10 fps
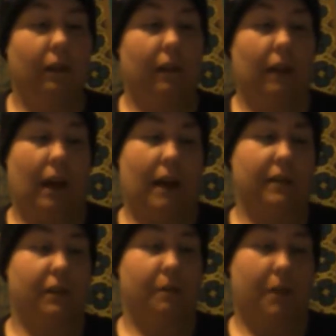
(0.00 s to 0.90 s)

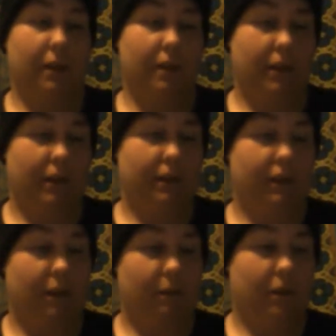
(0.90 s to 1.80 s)
last month in
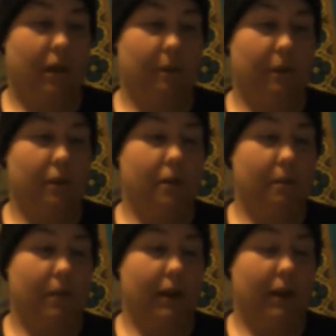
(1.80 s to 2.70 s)
September,
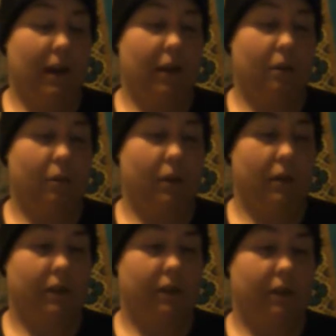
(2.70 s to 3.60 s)
my neck
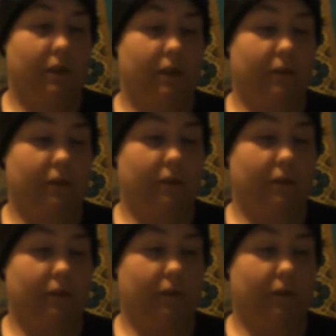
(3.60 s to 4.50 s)
was
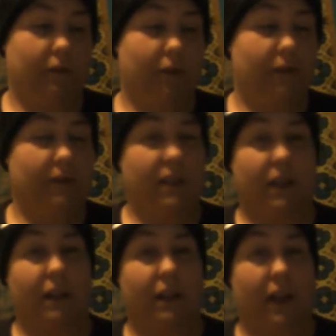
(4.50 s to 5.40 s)
15
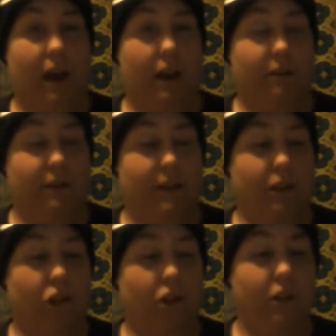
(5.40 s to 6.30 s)
and a half
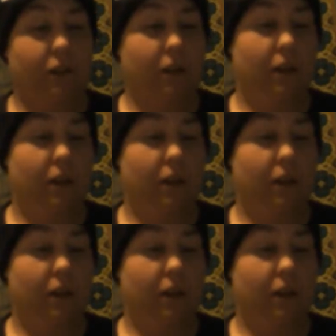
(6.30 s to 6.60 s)
inches.